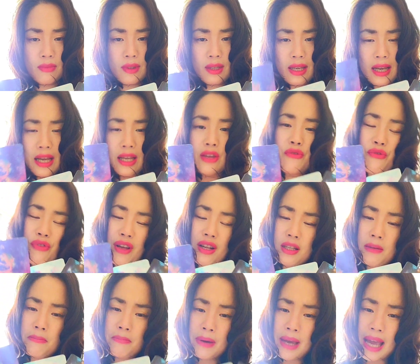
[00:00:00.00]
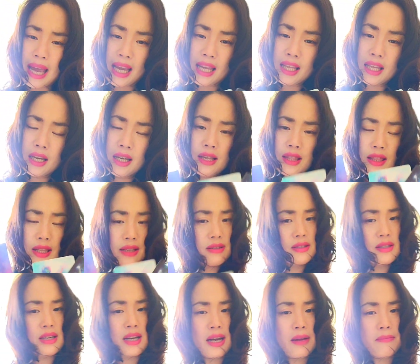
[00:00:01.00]
I can feel the pain. This
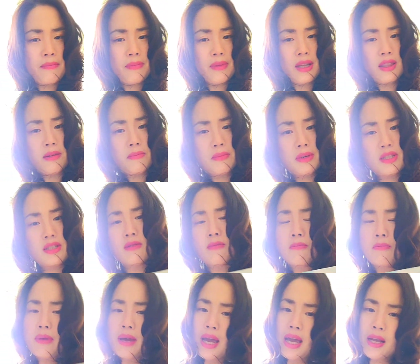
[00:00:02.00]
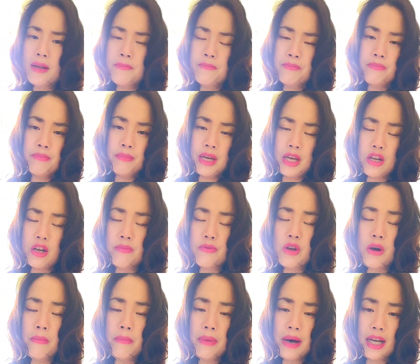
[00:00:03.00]
time, in the months of May, made up
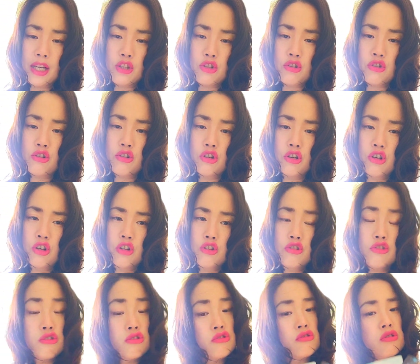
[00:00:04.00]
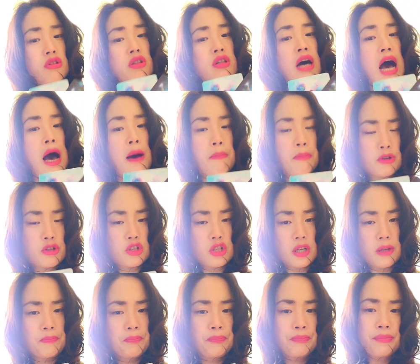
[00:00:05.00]
your mind to do the
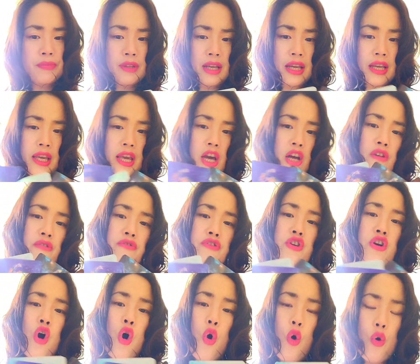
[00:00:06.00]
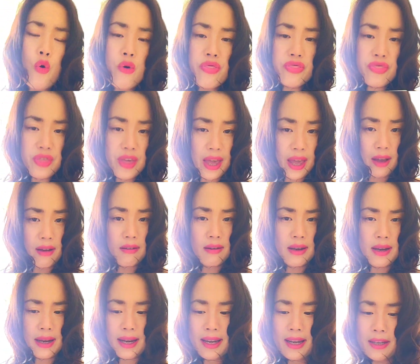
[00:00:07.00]
opposite. Take care of your own thing,
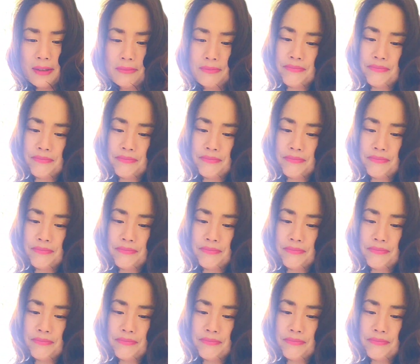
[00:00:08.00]
okay?